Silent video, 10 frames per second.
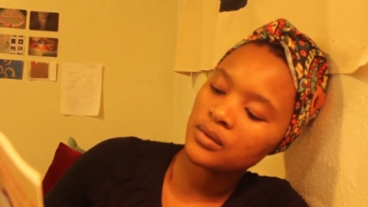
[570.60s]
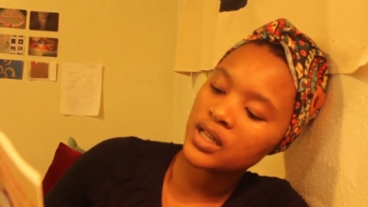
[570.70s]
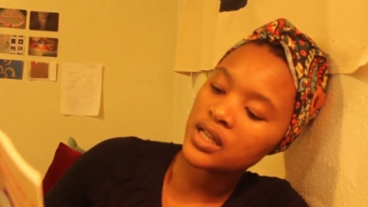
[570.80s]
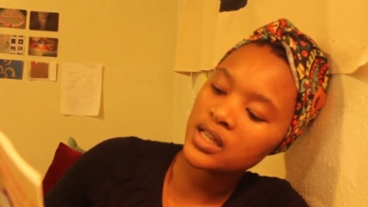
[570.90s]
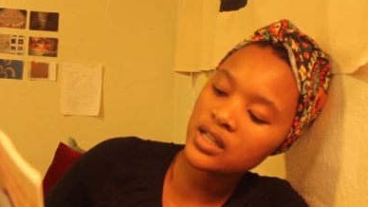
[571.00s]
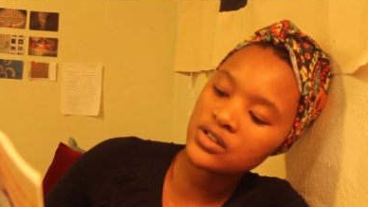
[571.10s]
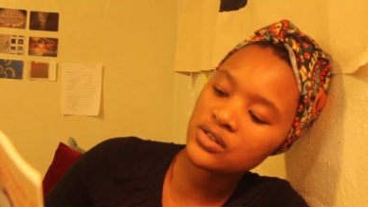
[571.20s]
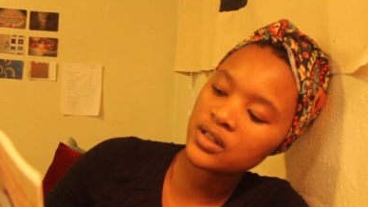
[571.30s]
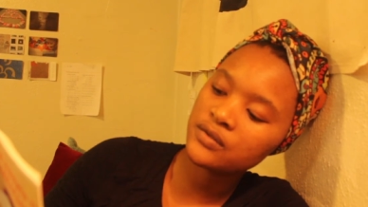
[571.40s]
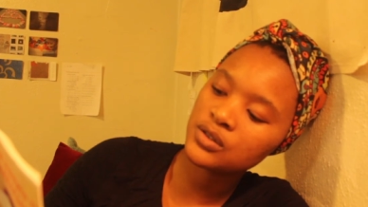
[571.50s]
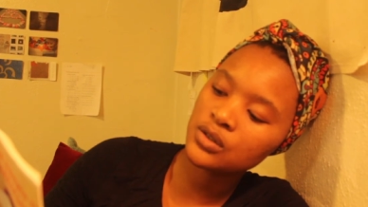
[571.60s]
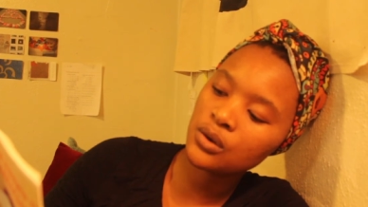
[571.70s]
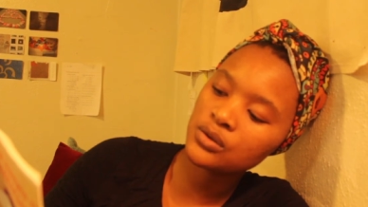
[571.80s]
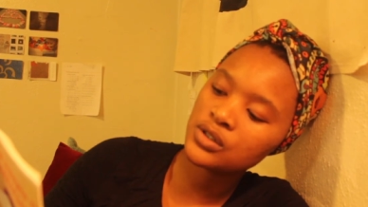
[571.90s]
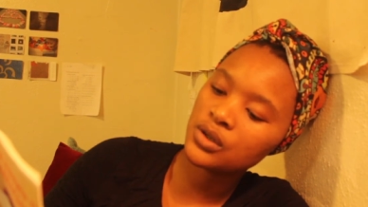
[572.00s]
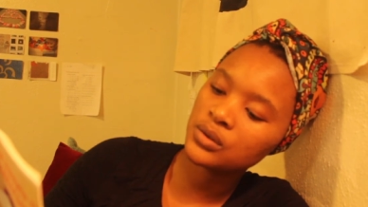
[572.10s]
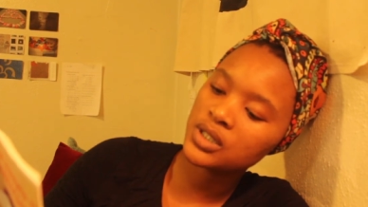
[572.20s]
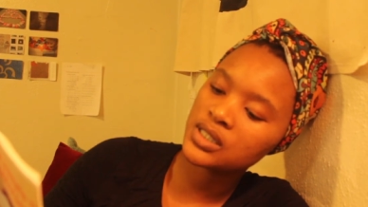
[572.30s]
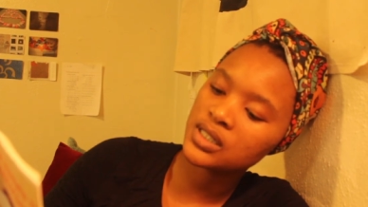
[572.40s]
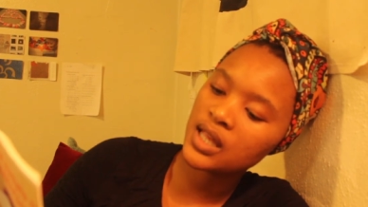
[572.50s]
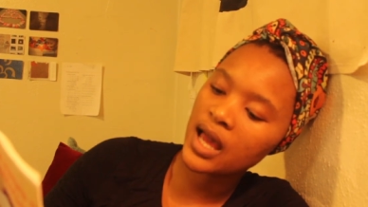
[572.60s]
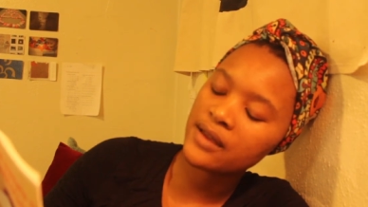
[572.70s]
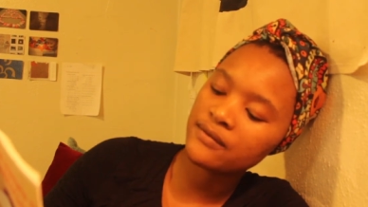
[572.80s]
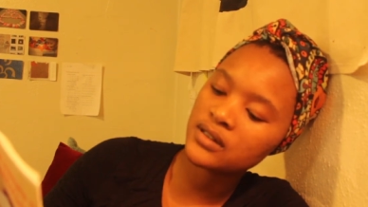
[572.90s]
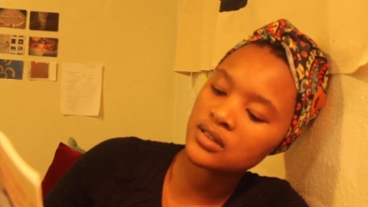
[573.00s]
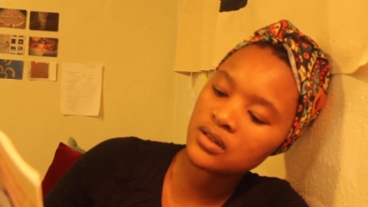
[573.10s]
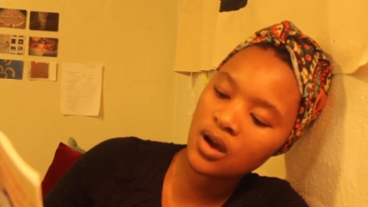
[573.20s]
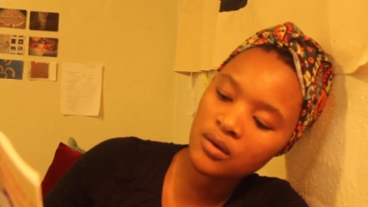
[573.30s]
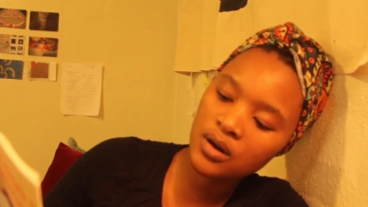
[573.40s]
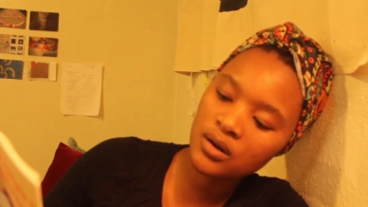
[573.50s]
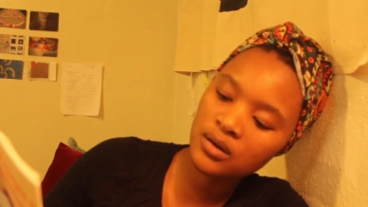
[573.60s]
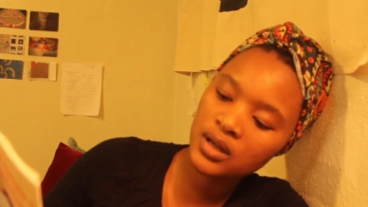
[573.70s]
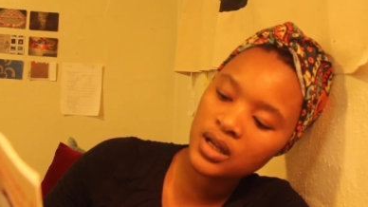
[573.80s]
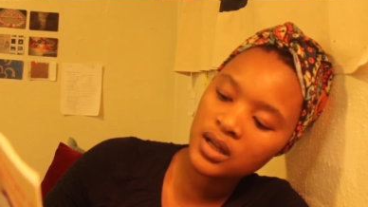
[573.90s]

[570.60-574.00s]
that he should have so soaked his life in sorrow